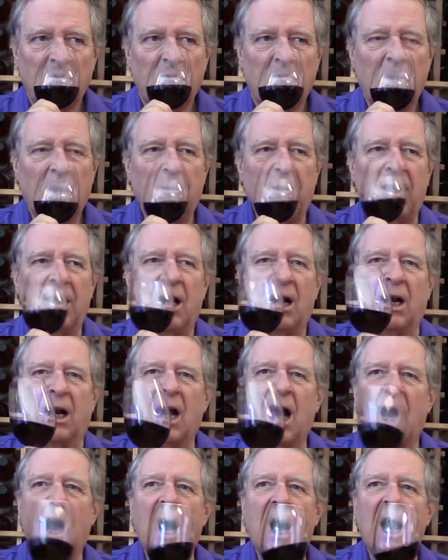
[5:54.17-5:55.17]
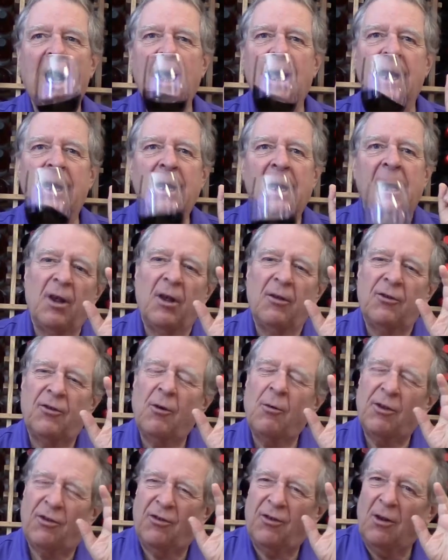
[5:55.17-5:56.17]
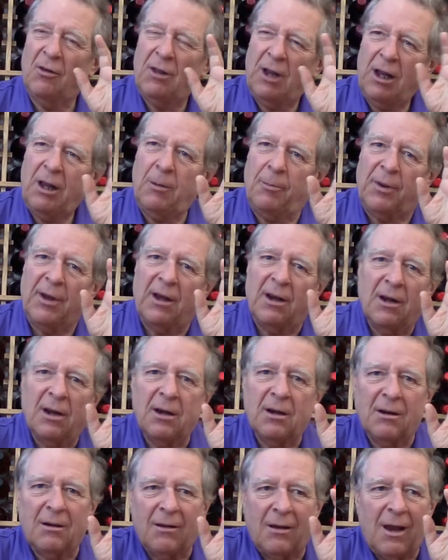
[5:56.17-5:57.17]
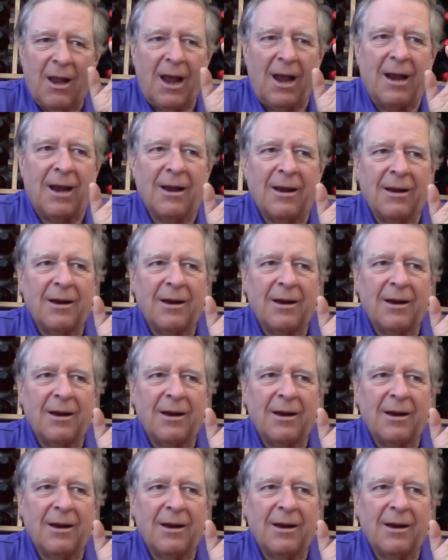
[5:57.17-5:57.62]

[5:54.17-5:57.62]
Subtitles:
maybe acai. And so it's a little bit like